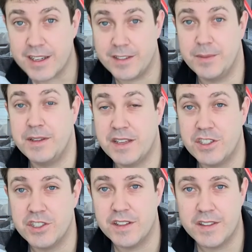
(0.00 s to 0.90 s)

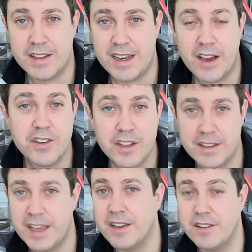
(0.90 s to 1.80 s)
customizations and how you can
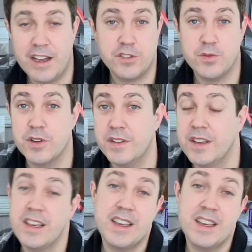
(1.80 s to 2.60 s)
take your dashboards